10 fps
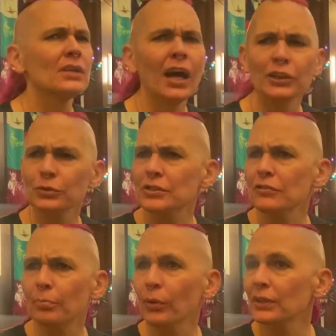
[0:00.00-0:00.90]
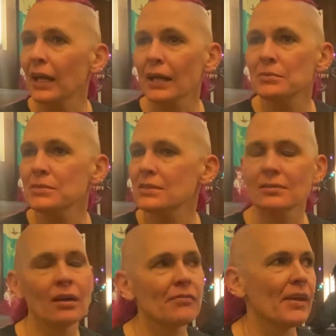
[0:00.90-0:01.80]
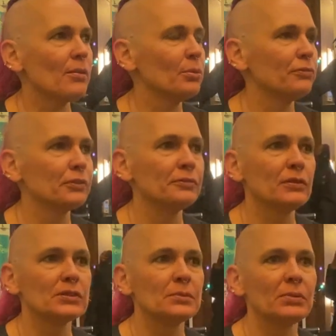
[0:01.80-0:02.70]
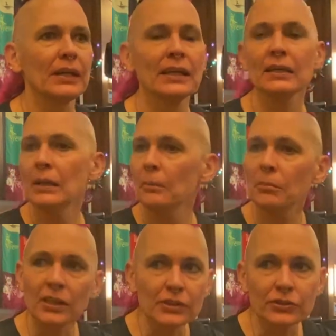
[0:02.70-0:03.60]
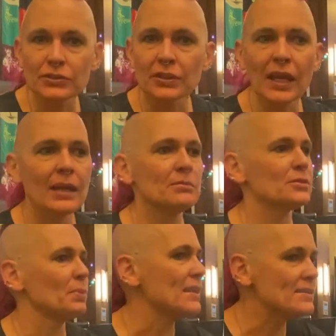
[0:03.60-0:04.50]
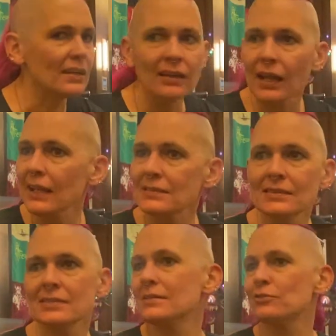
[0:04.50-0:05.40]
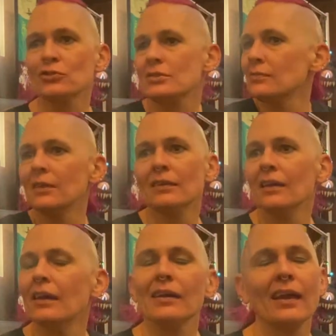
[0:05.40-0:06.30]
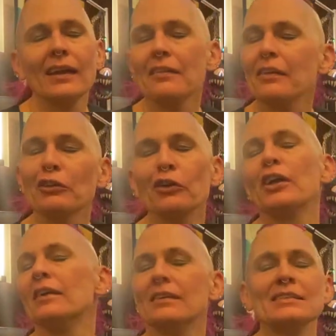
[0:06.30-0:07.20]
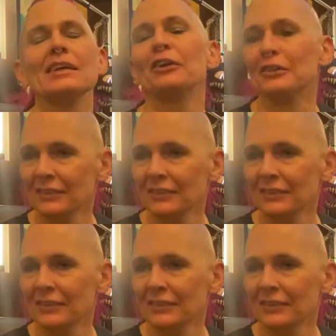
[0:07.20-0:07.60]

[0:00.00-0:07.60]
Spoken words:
Hundreds of board games available for folks to play, miniatures games, painting classes, anything nerdy is here.